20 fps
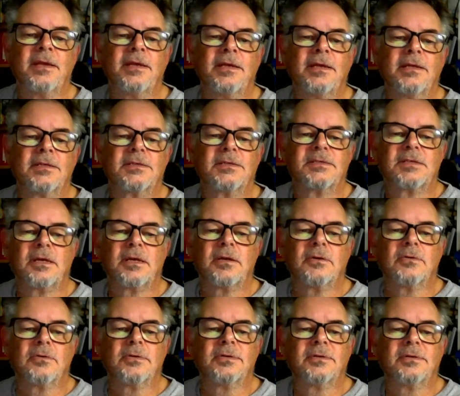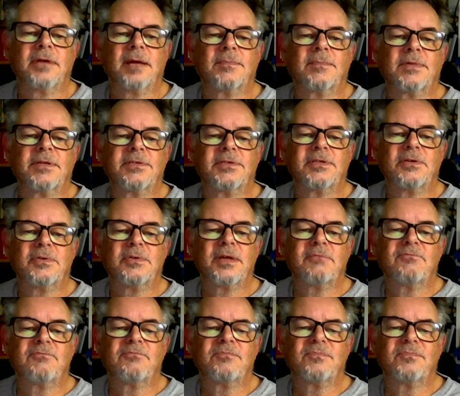So I'm going to
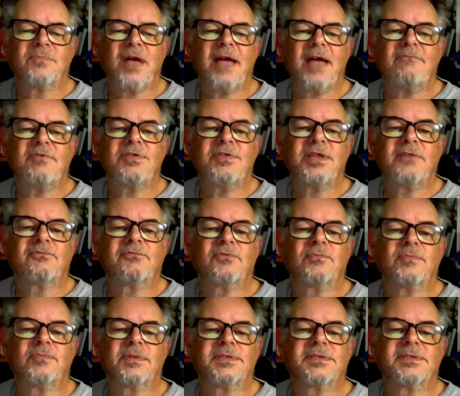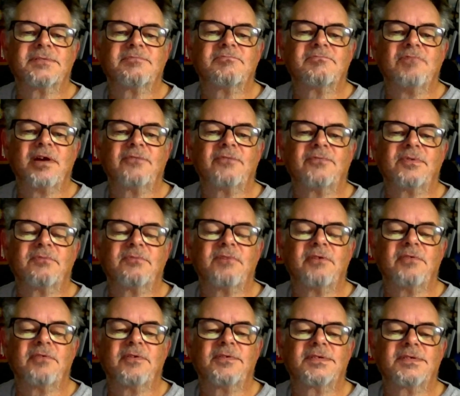do everything from this right from the
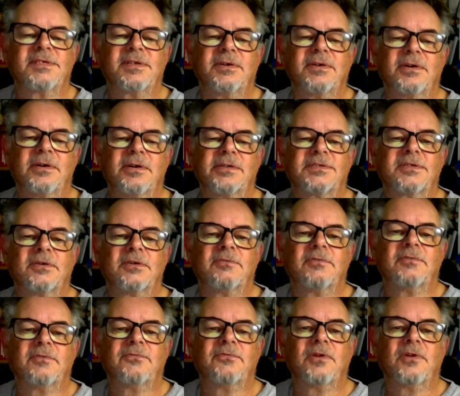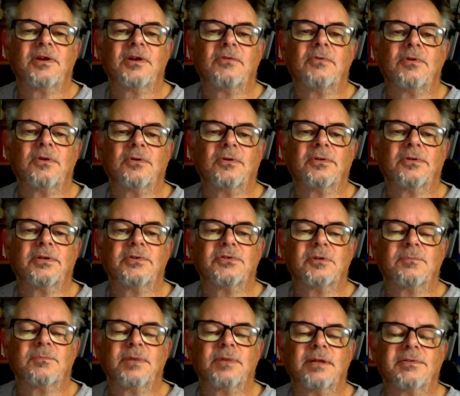very start. So if you follow along, you should
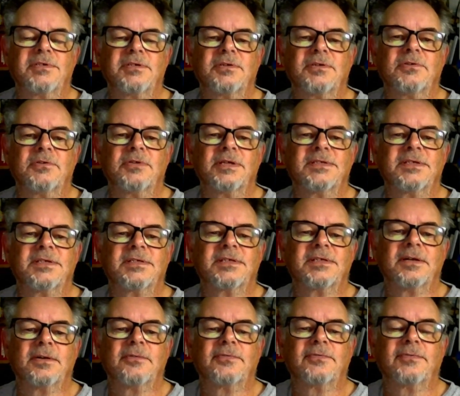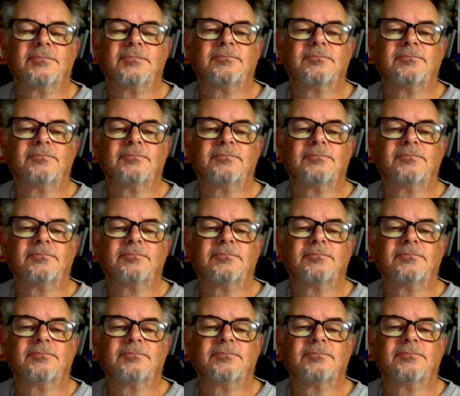be able to do this yourself.